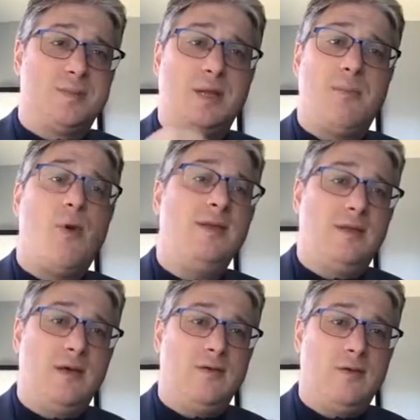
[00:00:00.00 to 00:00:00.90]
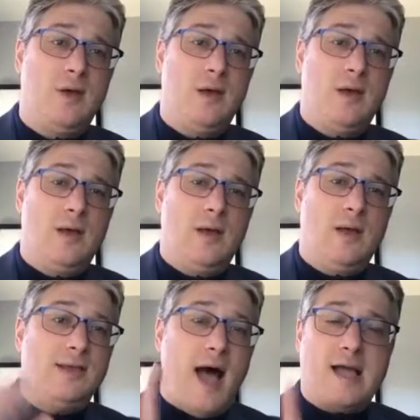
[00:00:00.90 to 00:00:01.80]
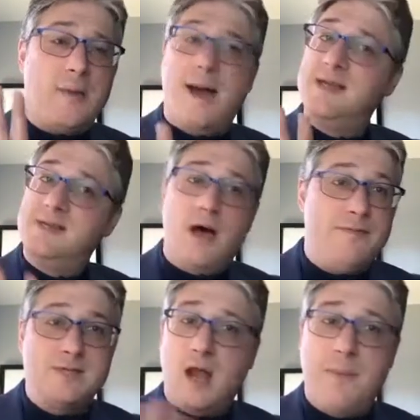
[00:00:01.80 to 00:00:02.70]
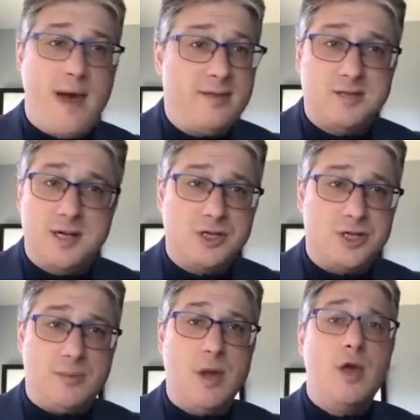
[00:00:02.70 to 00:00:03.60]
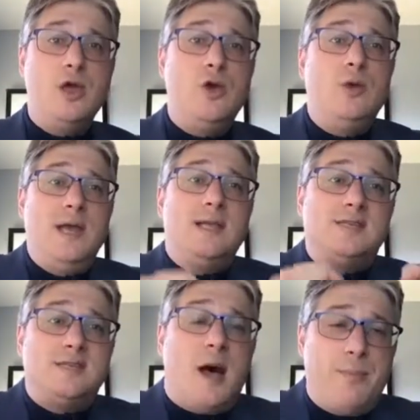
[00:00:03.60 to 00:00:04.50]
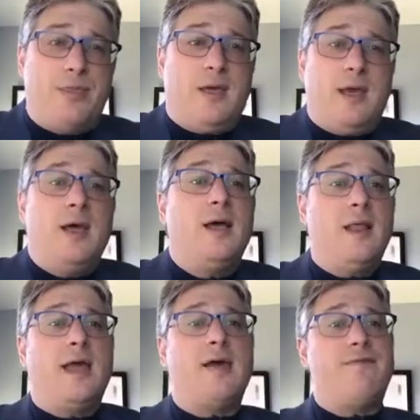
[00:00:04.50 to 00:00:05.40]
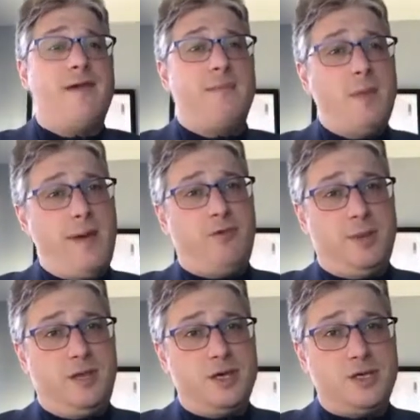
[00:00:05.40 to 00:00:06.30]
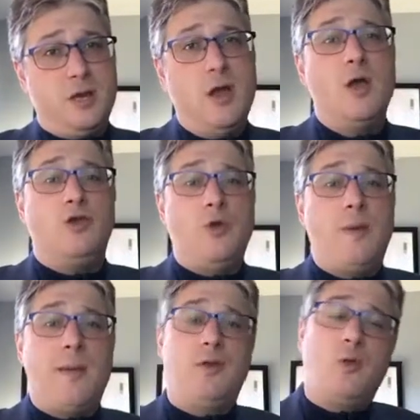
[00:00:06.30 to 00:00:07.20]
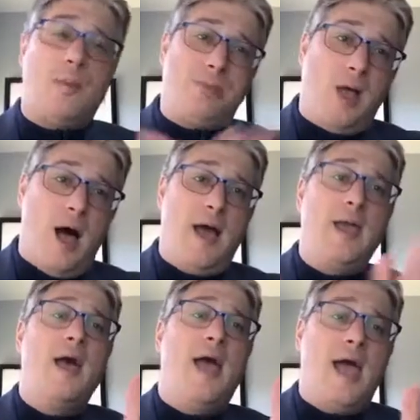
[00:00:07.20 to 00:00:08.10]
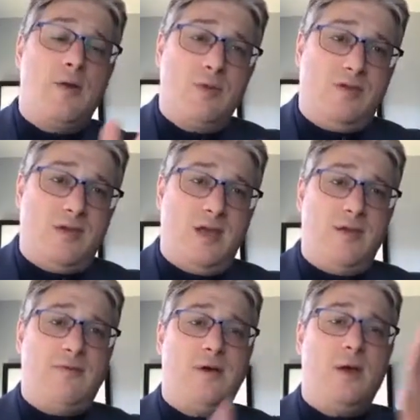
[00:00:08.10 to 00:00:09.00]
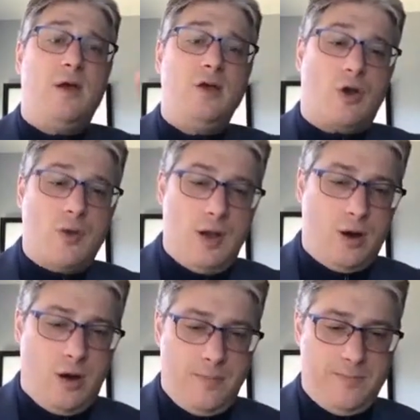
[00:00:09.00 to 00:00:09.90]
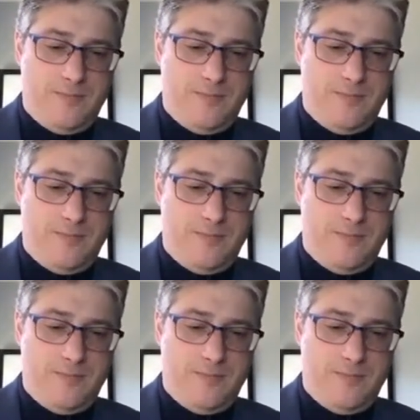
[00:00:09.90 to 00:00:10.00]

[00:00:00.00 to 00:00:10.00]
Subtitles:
But the point is, DACA by itself is not a path to citizenship. You need something like a family-based petition to be able to apply and receive your green card.